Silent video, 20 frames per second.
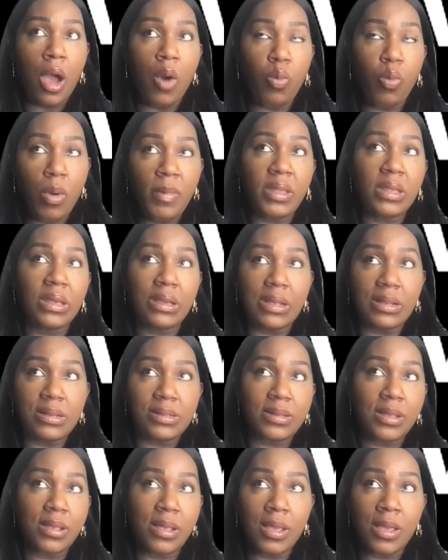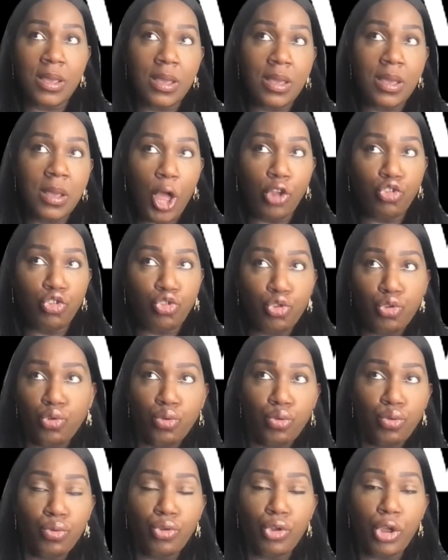A woman can see a
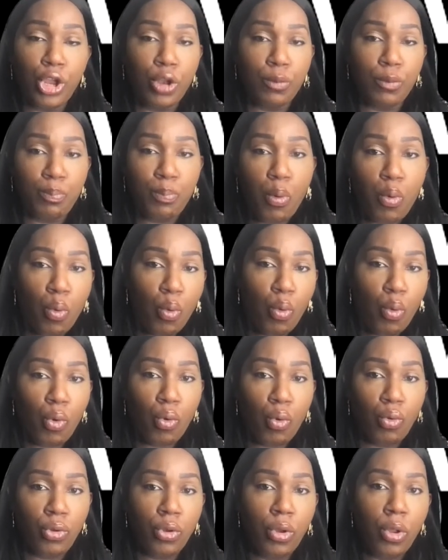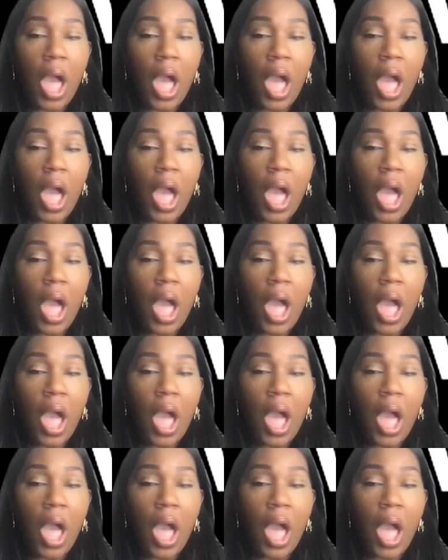dude in a porn